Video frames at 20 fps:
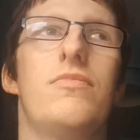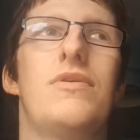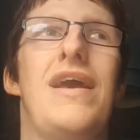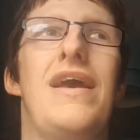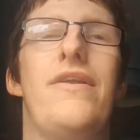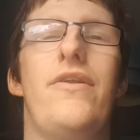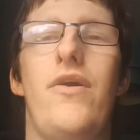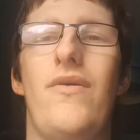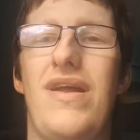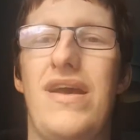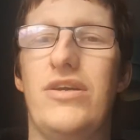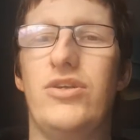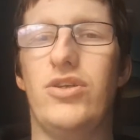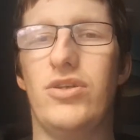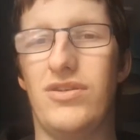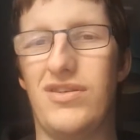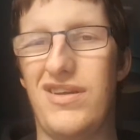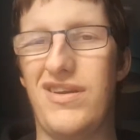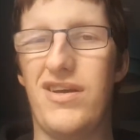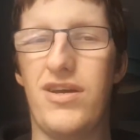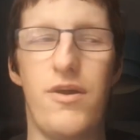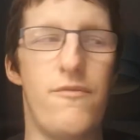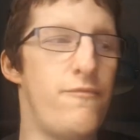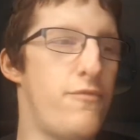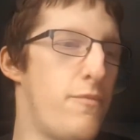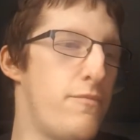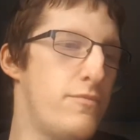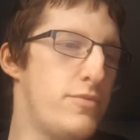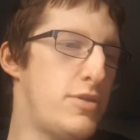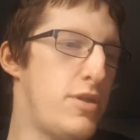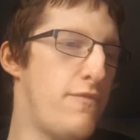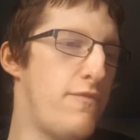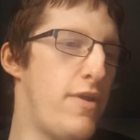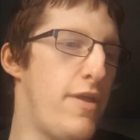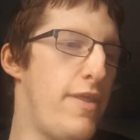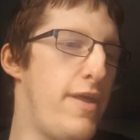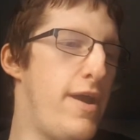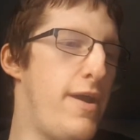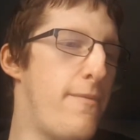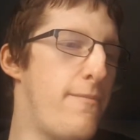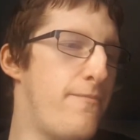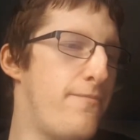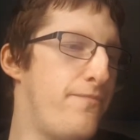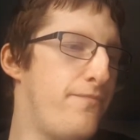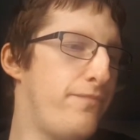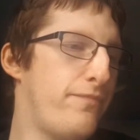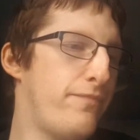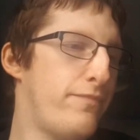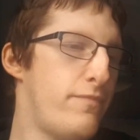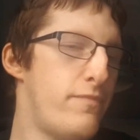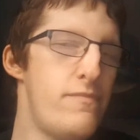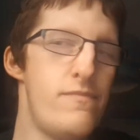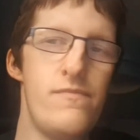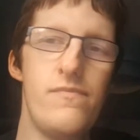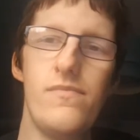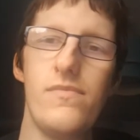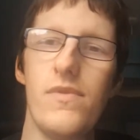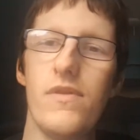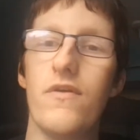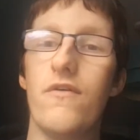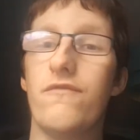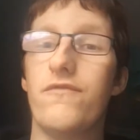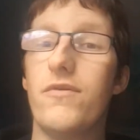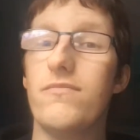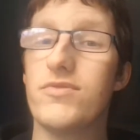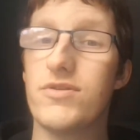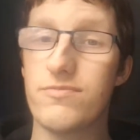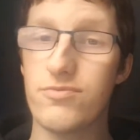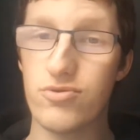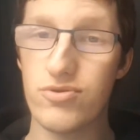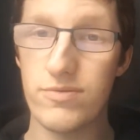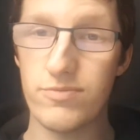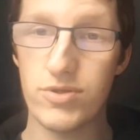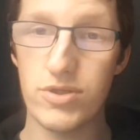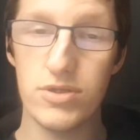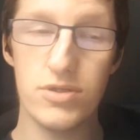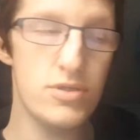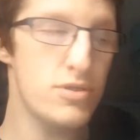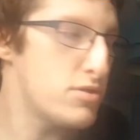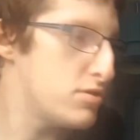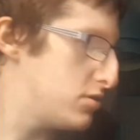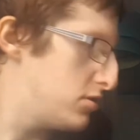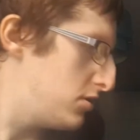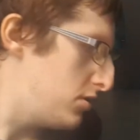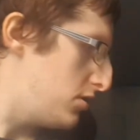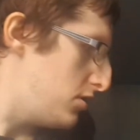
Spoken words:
getting donations and income from stuff like that and from subscriptions.